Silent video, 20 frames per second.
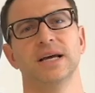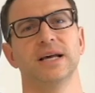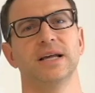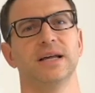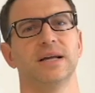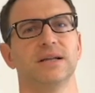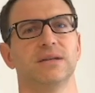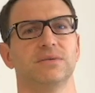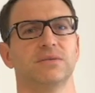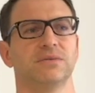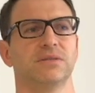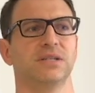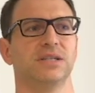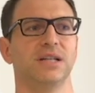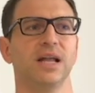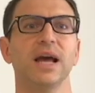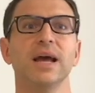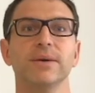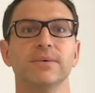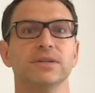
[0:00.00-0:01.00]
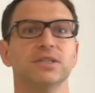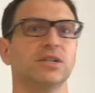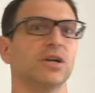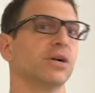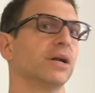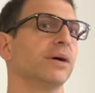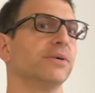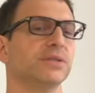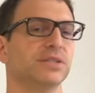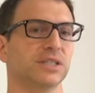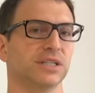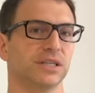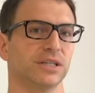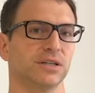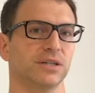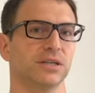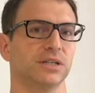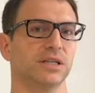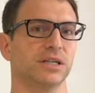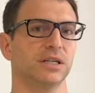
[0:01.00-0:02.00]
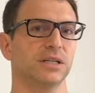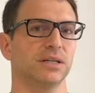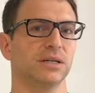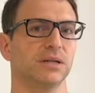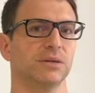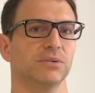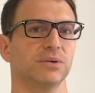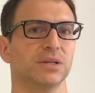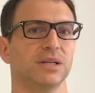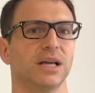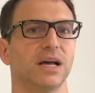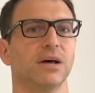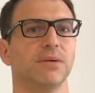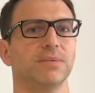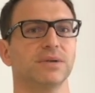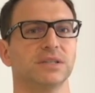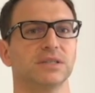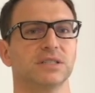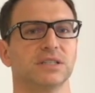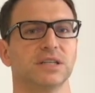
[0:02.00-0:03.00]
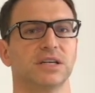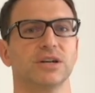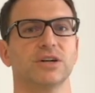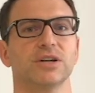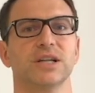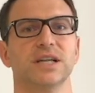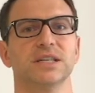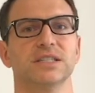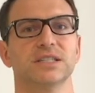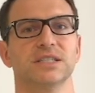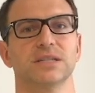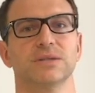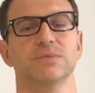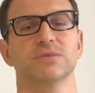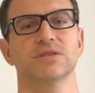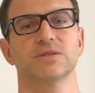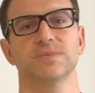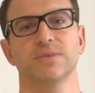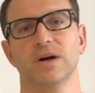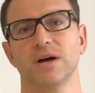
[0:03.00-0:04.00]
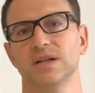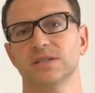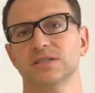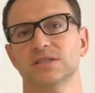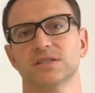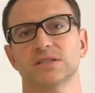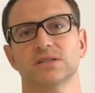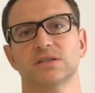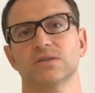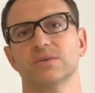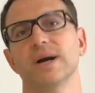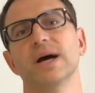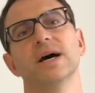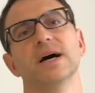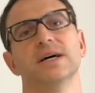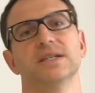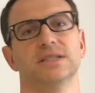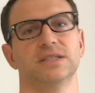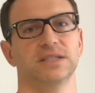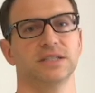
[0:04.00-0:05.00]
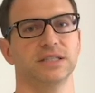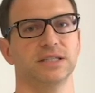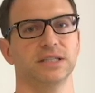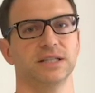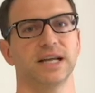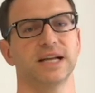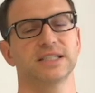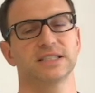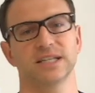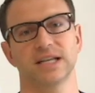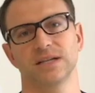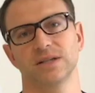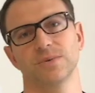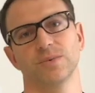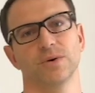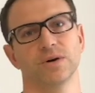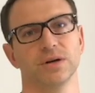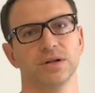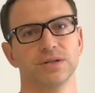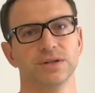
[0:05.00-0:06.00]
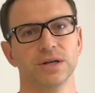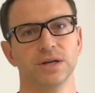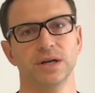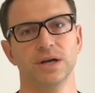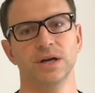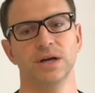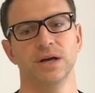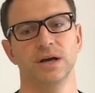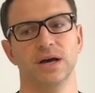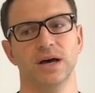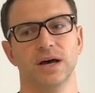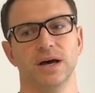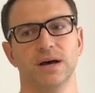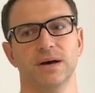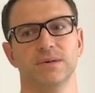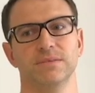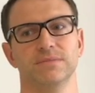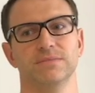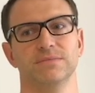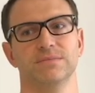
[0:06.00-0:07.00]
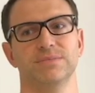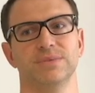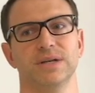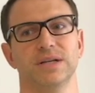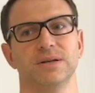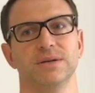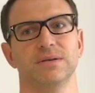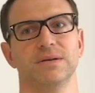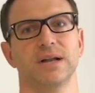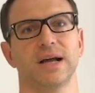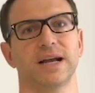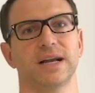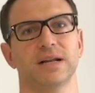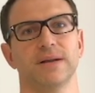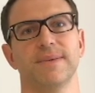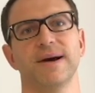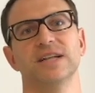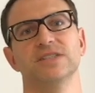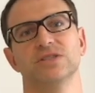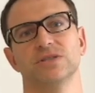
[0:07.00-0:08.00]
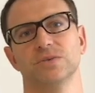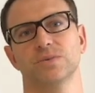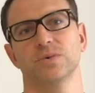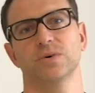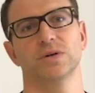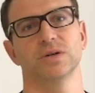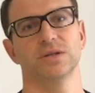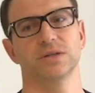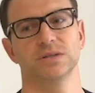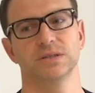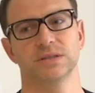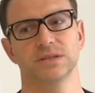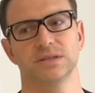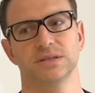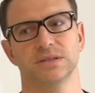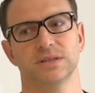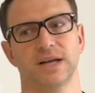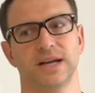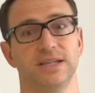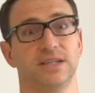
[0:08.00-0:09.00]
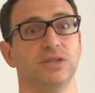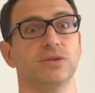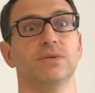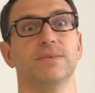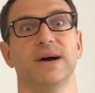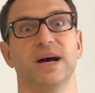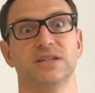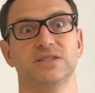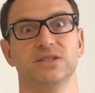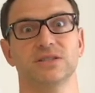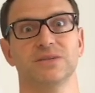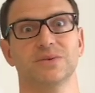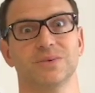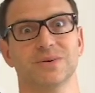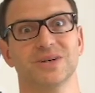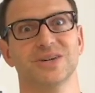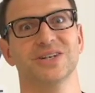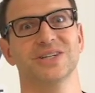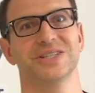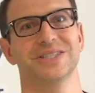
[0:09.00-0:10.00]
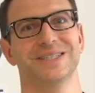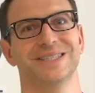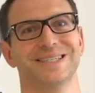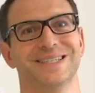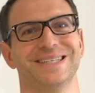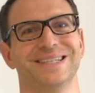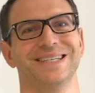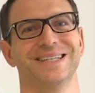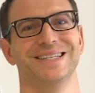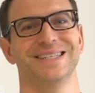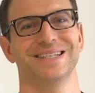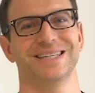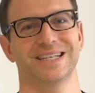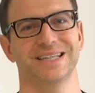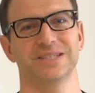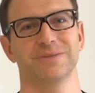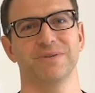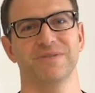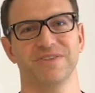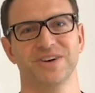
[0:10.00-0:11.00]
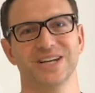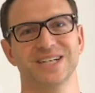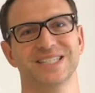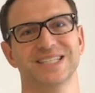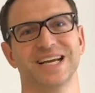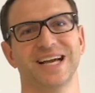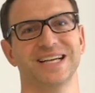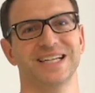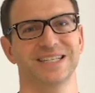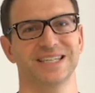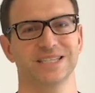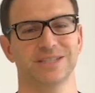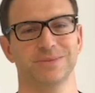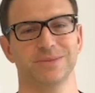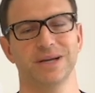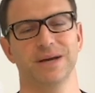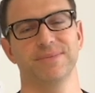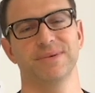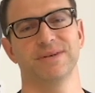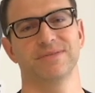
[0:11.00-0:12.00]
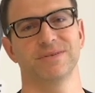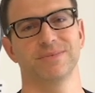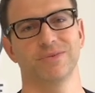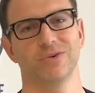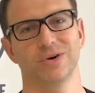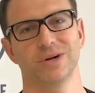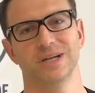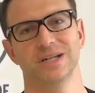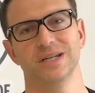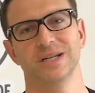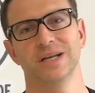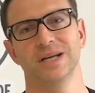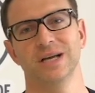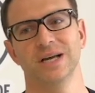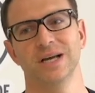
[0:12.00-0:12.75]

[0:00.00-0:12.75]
And today we start out with security and really helping security incident response and threat hunting and that side of the world. But I can imagine a world, and I do imagine a world, it gets me very excited, it gets me up every morning,